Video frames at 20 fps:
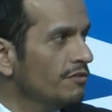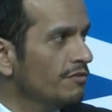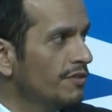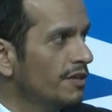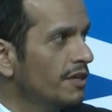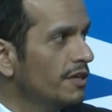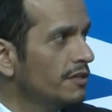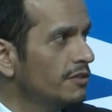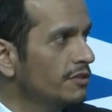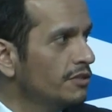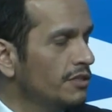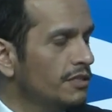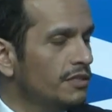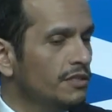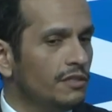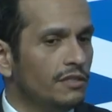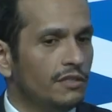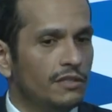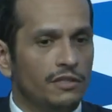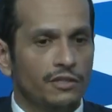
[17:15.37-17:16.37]
the LNG
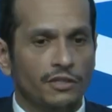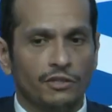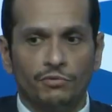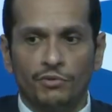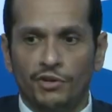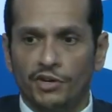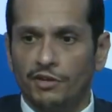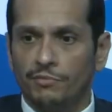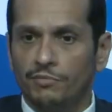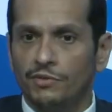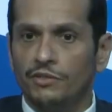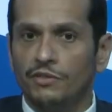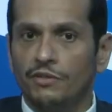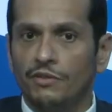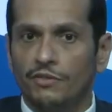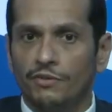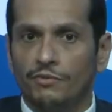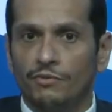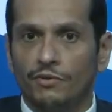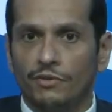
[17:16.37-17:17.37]
requirement in
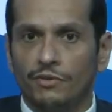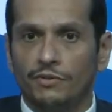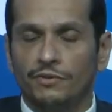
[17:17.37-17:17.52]
the world.